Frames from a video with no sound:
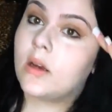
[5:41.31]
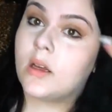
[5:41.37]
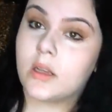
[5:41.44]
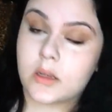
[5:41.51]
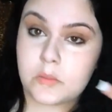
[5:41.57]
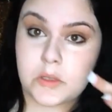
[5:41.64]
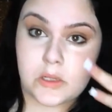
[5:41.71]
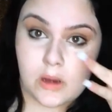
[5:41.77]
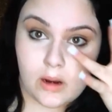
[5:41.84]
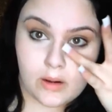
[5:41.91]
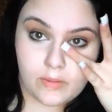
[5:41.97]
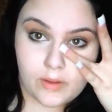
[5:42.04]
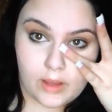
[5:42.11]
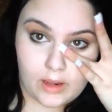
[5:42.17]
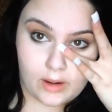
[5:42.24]
And I'm sorry
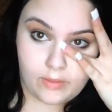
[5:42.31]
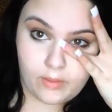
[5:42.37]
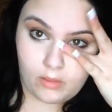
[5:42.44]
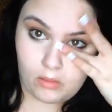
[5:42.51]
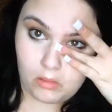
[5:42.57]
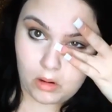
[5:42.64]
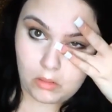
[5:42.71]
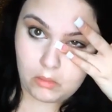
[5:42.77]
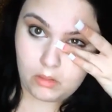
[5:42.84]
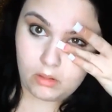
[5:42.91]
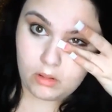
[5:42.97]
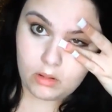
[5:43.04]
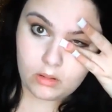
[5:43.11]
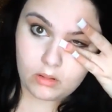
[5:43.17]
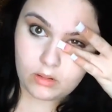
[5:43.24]
for that. I felt
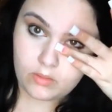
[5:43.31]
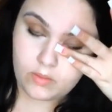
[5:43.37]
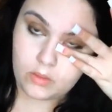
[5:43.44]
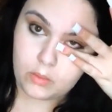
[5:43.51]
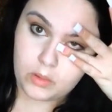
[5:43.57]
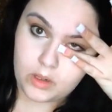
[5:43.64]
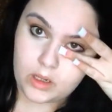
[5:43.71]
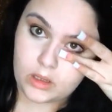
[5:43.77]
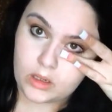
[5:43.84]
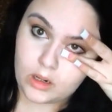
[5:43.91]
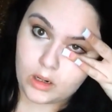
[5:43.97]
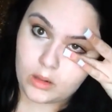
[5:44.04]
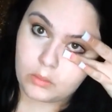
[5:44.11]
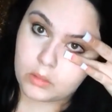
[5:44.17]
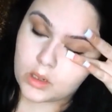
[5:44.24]
horrible for putting it
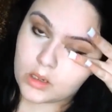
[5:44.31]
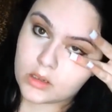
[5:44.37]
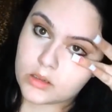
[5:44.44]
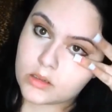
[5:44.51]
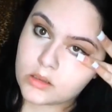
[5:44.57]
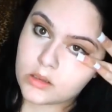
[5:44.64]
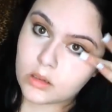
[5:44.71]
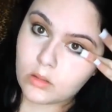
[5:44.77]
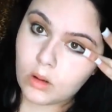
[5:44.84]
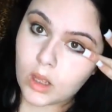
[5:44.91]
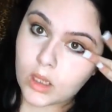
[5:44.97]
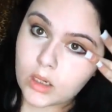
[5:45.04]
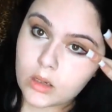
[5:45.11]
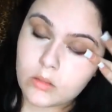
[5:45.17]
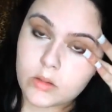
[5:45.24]
up because the
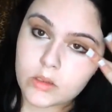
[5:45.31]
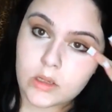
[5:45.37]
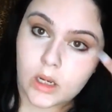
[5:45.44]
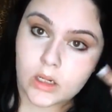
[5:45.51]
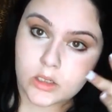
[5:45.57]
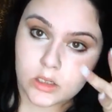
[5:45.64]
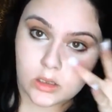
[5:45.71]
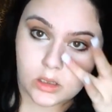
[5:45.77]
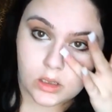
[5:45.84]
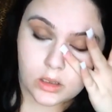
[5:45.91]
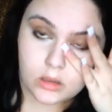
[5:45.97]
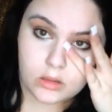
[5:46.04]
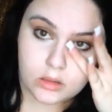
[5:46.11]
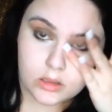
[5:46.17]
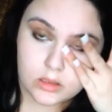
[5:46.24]
quality was
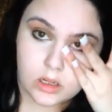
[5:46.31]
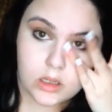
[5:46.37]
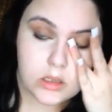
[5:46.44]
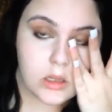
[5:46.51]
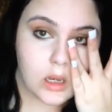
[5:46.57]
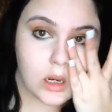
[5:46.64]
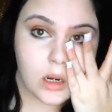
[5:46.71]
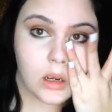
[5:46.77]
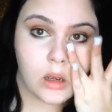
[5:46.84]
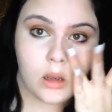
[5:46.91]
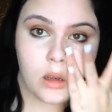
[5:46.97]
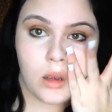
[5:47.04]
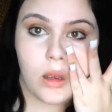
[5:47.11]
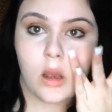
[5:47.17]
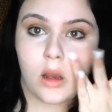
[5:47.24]
actually disgusting.
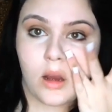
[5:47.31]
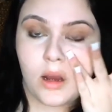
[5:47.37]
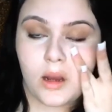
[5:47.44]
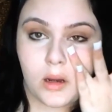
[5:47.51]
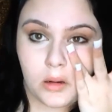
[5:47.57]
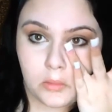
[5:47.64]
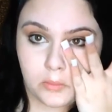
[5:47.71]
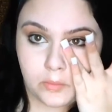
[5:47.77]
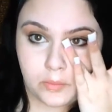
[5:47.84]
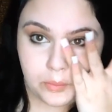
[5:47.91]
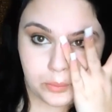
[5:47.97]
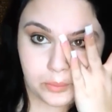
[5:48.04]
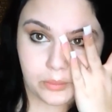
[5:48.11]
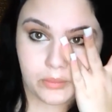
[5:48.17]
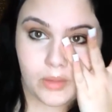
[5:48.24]

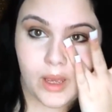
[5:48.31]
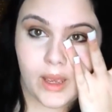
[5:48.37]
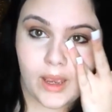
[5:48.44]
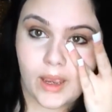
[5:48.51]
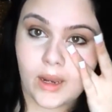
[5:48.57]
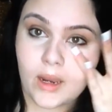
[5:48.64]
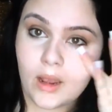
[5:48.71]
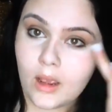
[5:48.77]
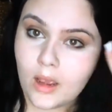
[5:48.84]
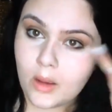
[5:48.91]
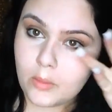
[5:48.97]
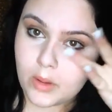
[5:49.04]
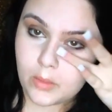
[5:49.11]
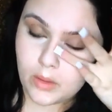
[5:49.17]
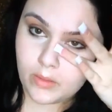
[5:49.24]
But
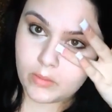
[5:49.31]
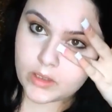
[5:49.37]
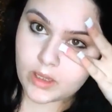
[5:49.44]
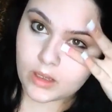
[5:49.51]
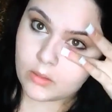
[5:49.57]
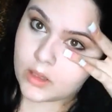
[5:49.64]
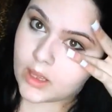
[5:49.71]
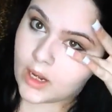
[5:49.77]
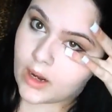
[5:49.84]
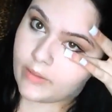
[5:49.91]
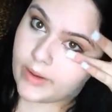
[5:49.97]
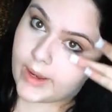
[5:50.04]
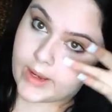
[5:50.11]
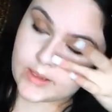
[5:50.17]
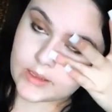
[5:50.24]
people have been telling me that I
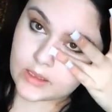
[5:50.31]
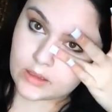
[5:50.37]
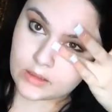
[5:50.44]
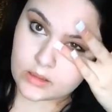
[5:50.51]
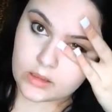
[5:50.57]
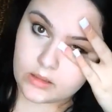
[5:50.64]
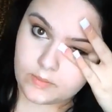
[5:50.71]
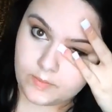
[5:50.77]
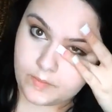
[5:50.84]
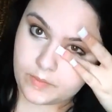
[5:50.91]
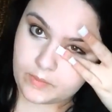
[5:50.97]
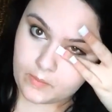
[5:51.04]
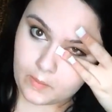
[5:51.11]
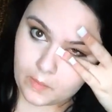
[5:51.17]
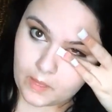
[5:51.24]
have an accent,
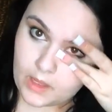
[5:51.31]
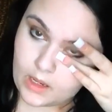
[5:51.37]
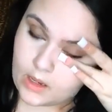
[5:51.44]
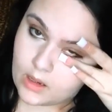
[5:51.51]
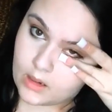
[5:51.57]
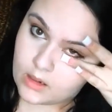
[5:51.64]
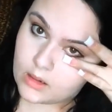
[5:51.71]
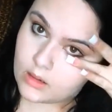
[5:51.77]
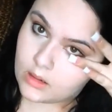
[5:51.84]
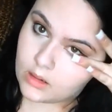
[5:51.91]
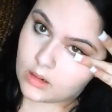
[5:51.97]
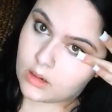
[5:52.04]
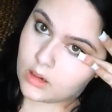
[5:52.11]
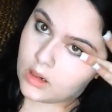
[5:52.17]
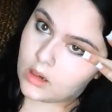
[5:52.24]

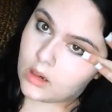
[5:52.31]
and